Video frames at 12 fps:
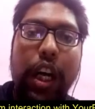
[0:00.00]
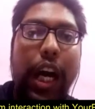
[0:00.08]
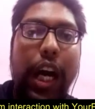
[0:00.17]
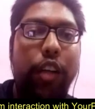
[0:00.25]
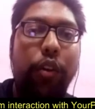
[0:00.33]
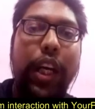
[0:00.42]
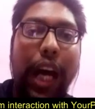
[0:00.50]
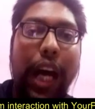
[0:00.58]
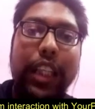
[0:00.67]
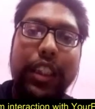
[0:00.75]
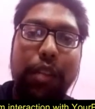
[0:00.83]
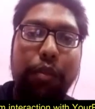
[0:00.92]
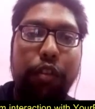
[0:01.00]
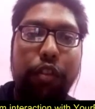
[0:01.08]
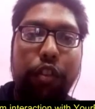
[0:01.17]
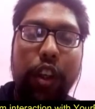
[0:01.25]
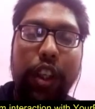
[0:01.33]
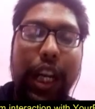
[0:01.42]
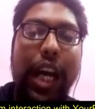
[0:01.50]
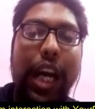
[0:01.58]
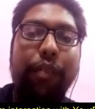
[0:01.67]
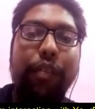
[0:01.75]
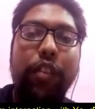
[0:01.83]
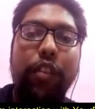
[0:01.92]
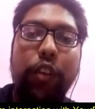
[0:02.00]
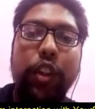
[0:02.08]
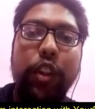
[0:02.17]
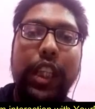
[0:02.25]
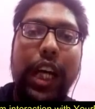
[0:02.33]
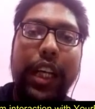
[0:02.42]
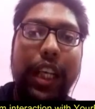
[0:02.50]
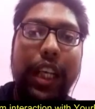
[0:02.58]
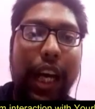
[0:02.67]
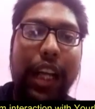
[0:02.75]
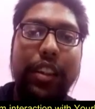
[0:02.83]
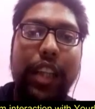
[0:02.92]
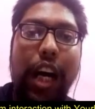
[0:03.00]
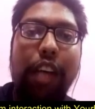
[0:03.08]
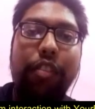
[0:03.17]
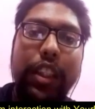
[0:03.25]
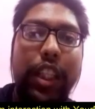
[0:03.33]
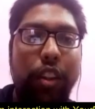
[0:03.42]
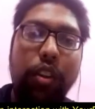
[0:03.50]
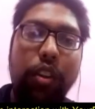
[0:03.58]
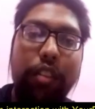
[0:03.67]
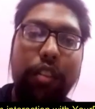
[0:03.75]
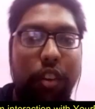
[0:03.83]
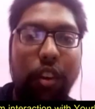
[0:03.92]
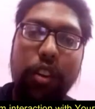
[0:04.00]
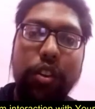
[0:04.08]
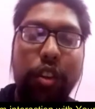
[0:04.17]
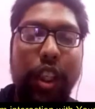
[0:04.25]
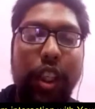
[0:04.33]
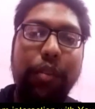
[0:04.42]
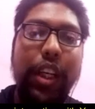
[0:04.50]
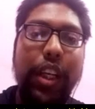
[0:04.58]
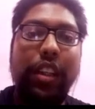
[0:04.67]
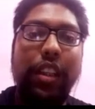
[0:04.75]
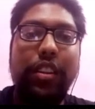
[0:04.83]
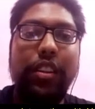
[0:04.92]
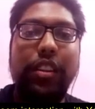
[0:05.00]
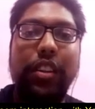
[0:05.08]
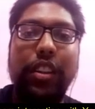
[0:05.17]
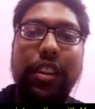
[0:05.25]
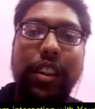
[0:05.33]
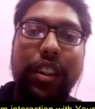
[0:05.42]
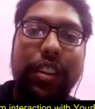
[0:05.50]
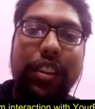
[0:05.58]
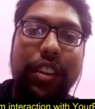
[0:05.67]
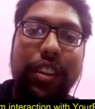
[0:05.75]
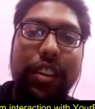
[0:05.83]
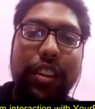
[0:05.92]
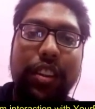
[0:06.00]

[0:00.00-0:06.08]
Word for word: and you can ask him for time for GRE allowance. After that, you can also give that these things, sir.